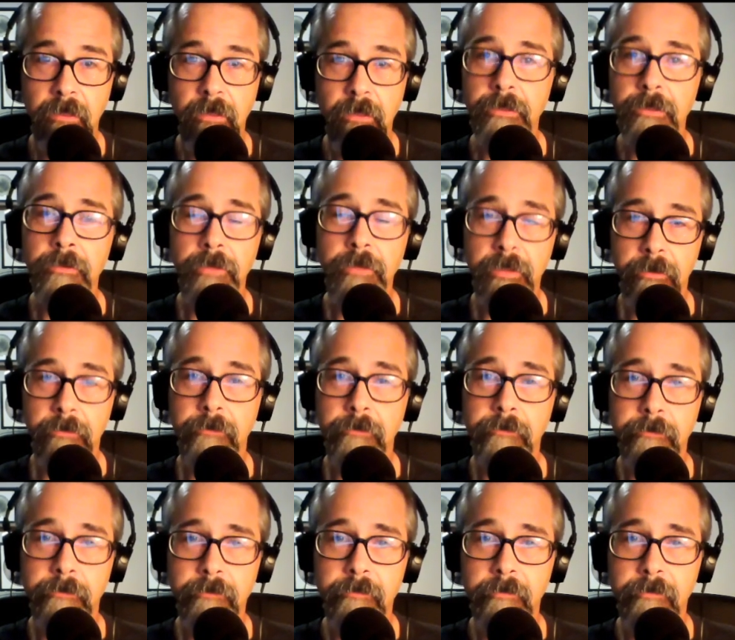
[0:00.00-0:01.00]
You do.
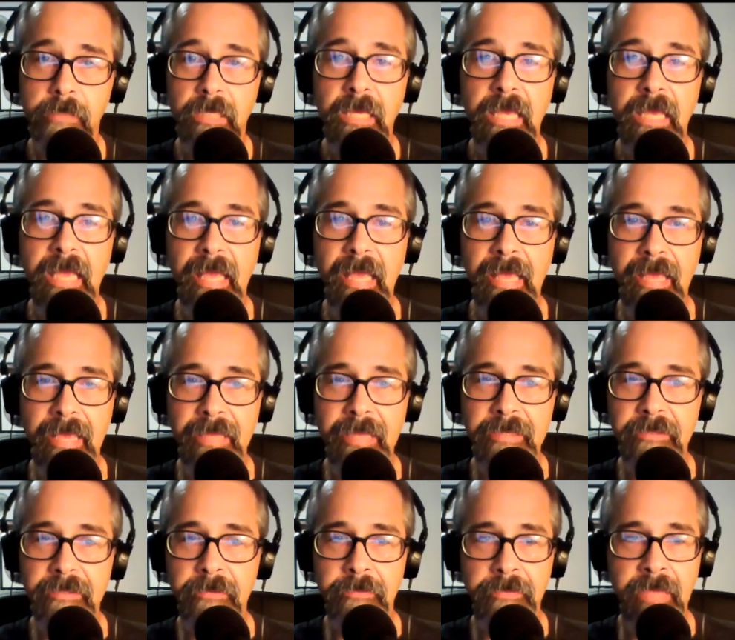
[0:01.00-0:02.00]

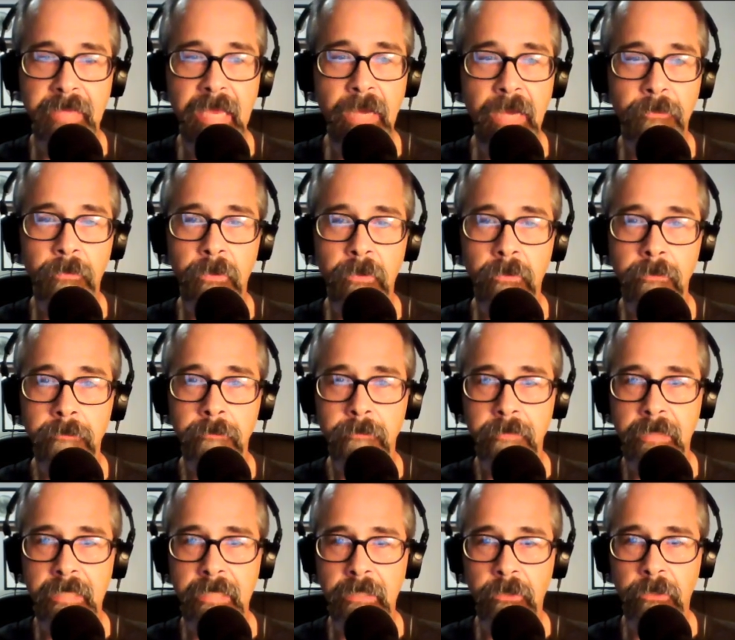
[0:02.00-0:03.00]
And that will
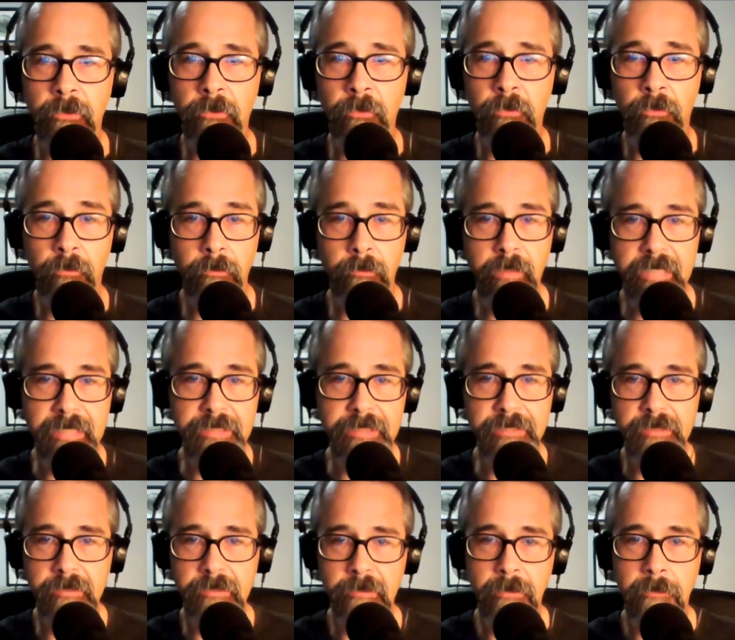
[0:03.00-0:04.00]

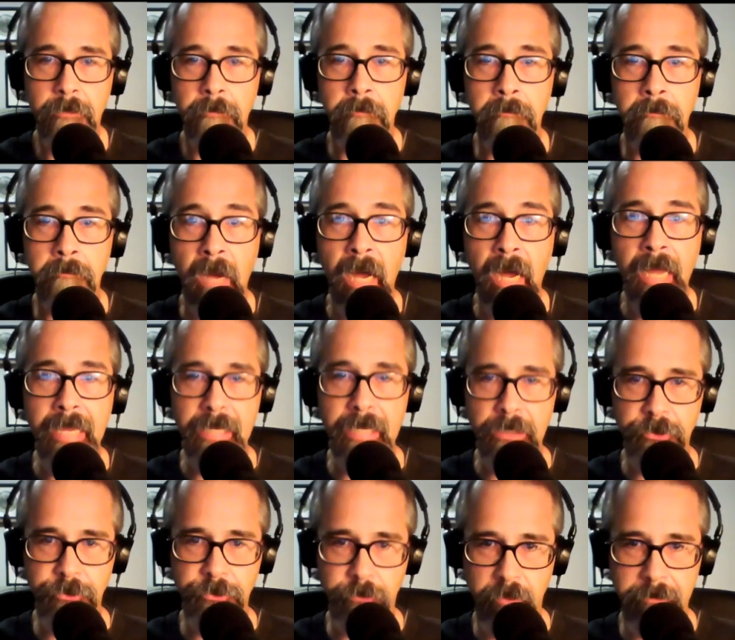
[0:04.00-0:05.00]
increase my
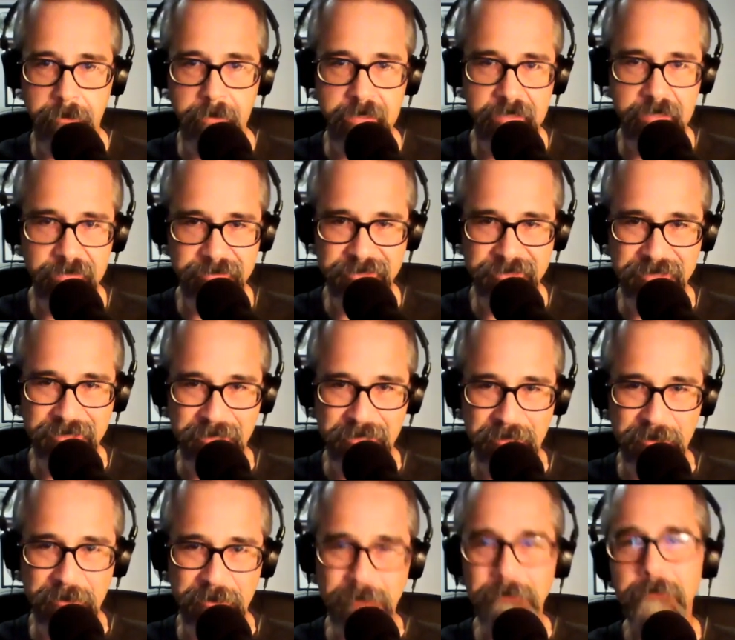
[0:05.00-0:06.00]
enjoyment of a
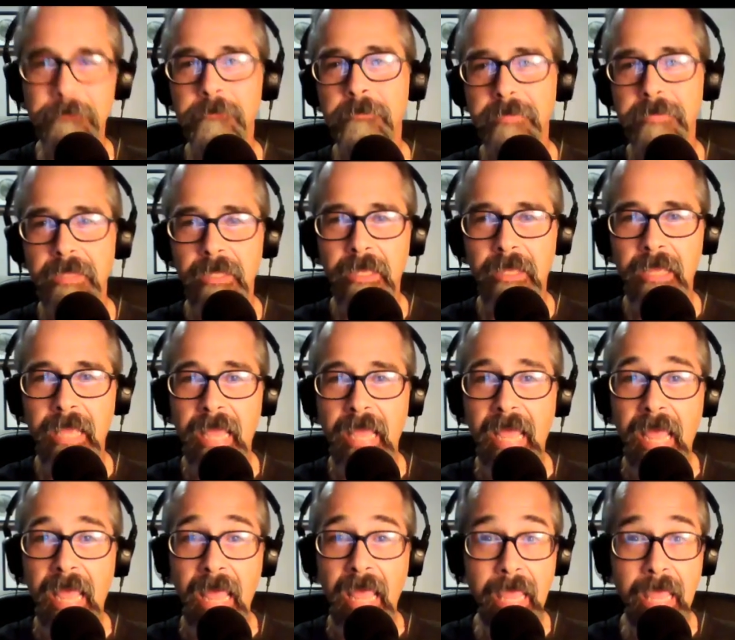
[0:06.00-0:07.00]
show,
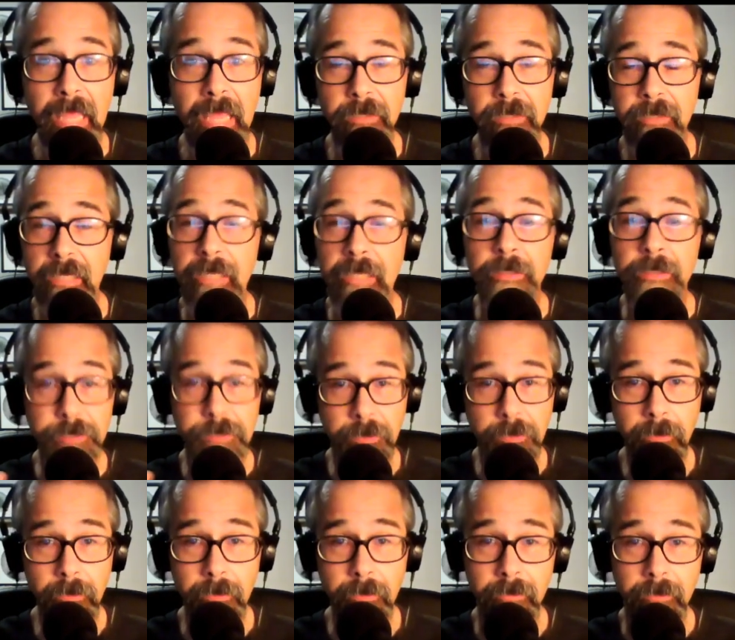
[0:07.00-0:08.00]
and in
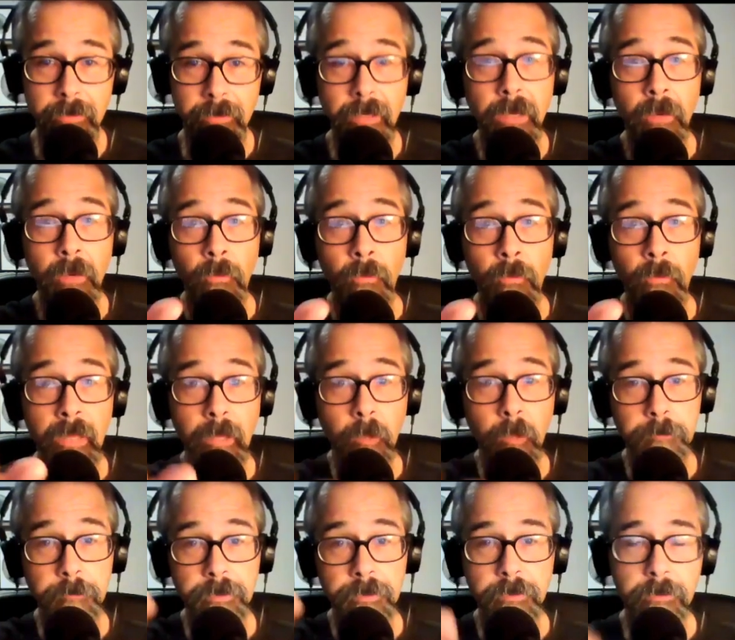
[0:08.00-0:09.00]
turn will
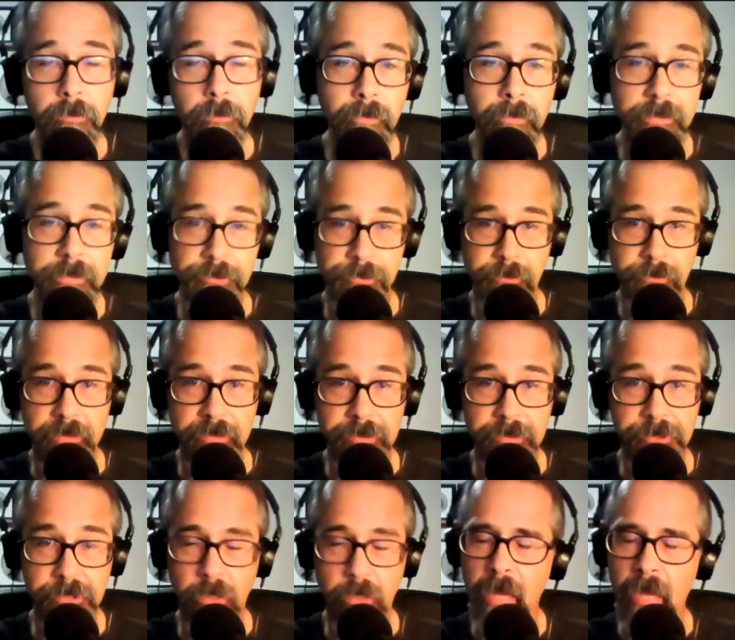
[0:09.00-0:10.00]
help you enjoy the
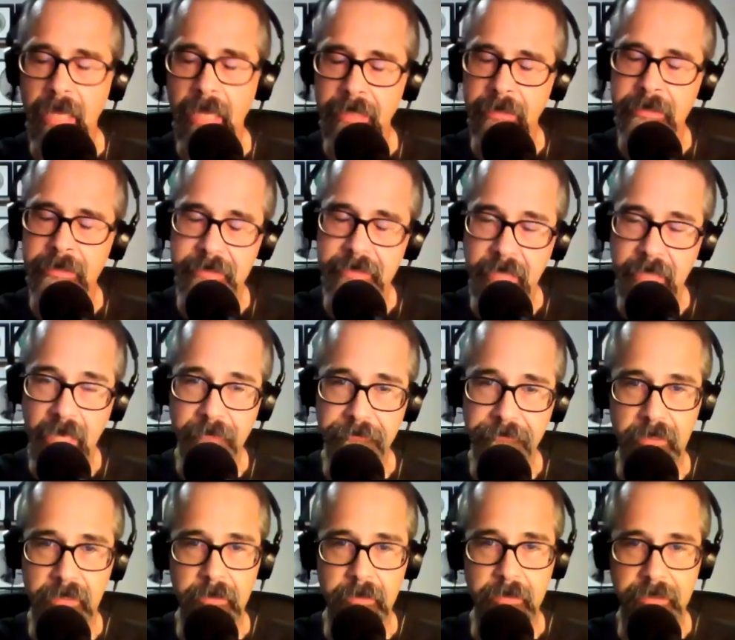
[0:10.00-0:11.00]
show, and
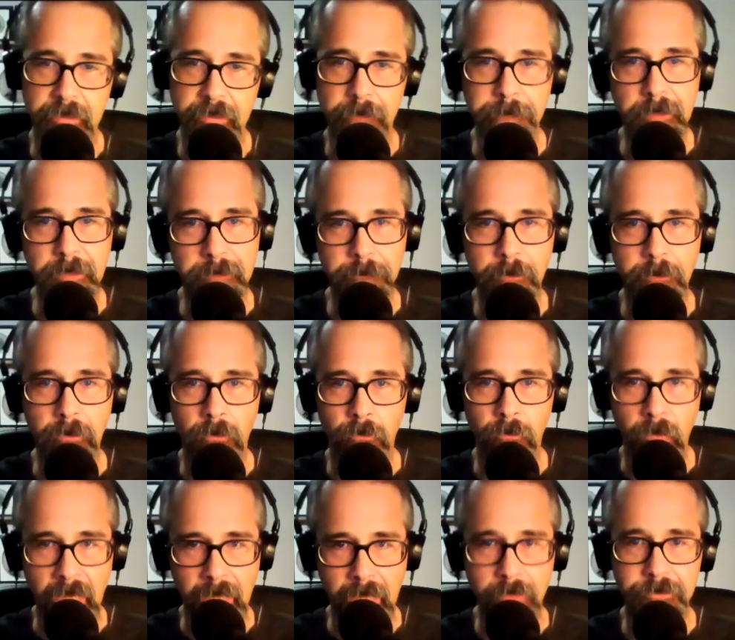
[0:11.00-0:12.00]
definitely the people
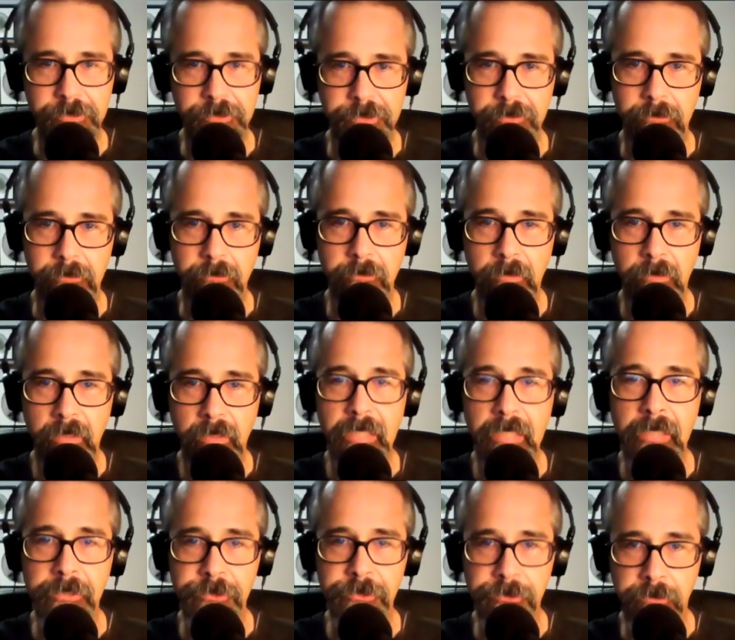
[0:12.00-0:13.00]
around you
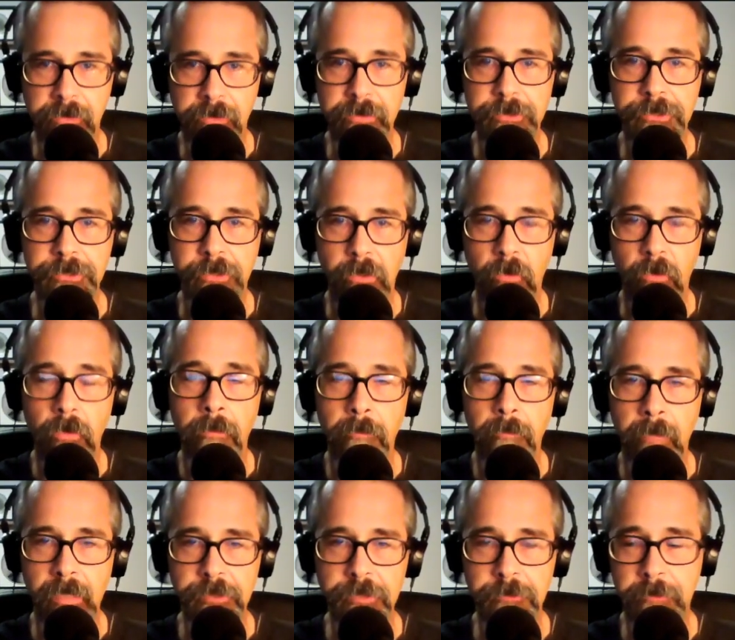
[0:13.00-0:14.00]
enjoy the show
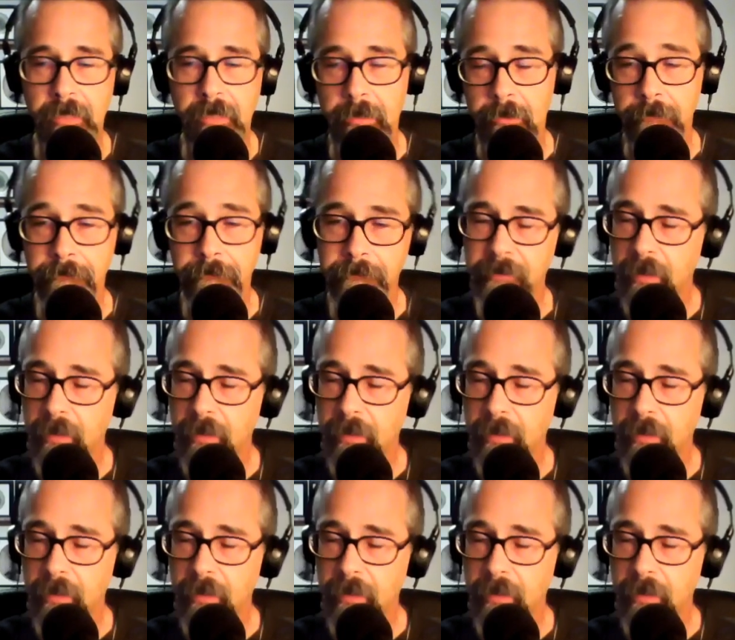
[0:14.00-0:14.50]
much better.